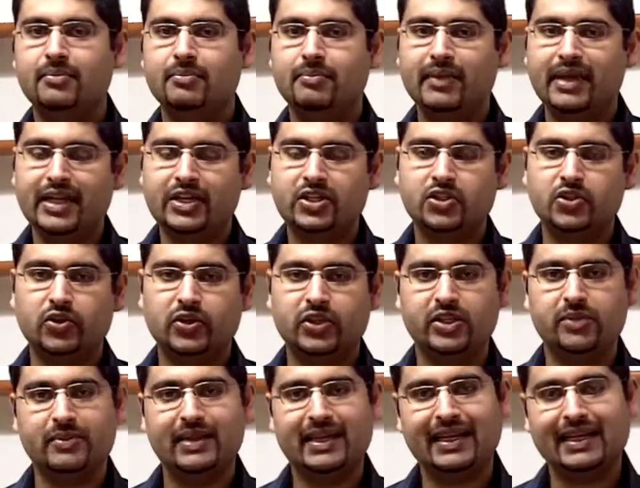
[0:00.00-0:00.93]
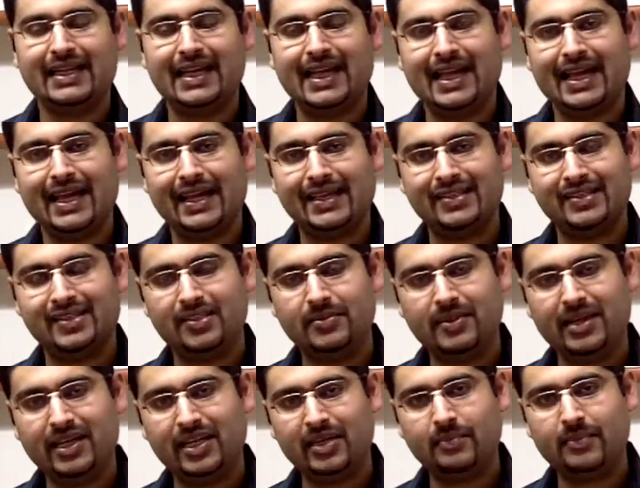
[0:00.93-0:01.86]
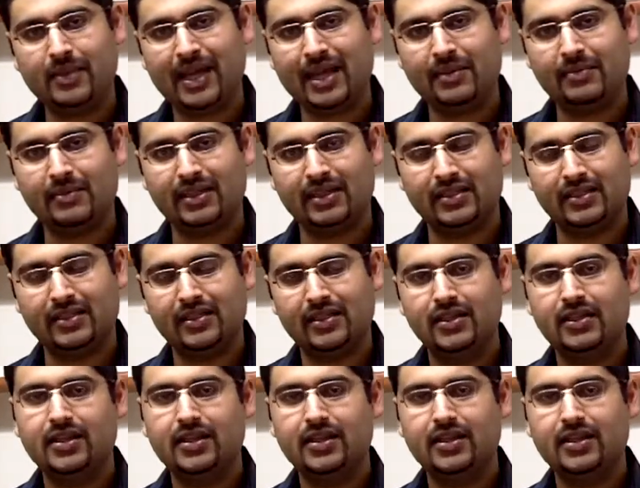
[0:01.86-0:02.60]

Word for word: make sure you make an estimated payment.